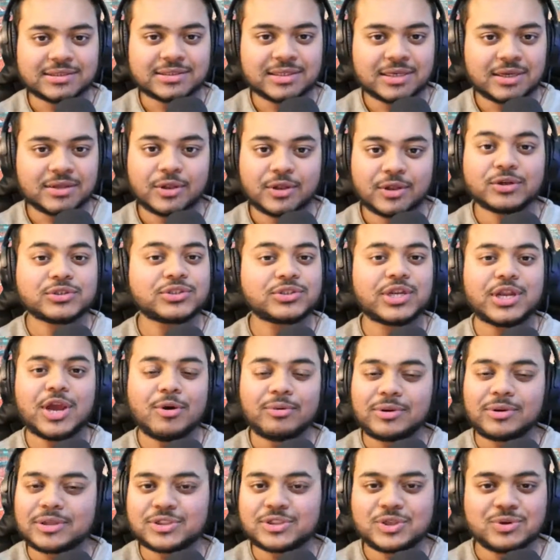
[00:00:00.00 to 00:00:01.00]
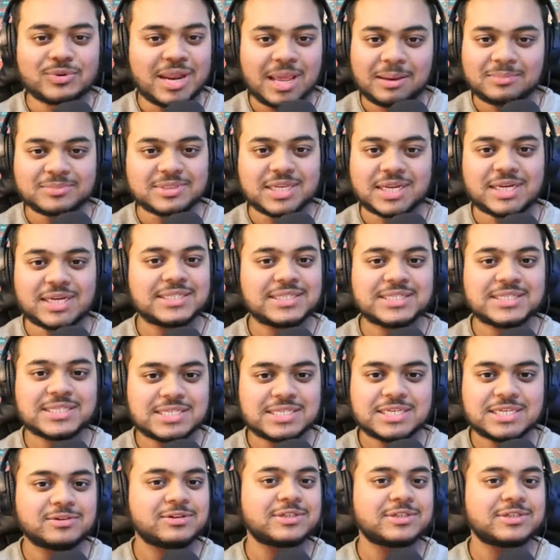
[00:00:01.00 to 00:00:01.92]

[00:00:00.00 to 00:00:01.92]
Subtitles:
Those are the only 2 names I need to see on the